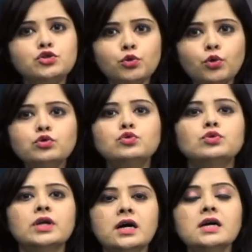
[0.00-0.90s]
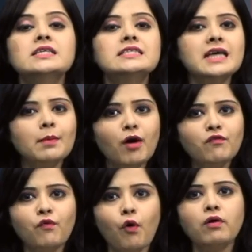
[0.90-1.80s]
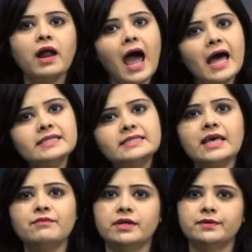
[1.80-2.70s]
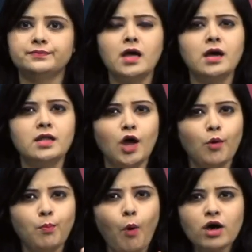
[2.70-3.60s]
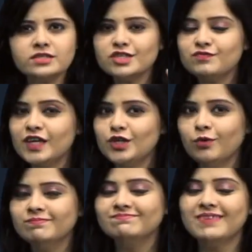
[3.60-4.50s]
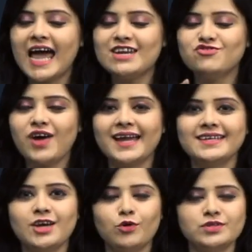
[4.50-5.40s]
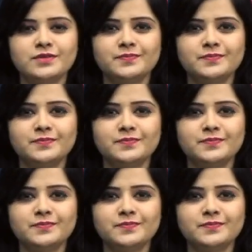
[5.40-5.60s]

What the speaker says: 2 to the sum of 4 and 7. Now pause this video and try it out.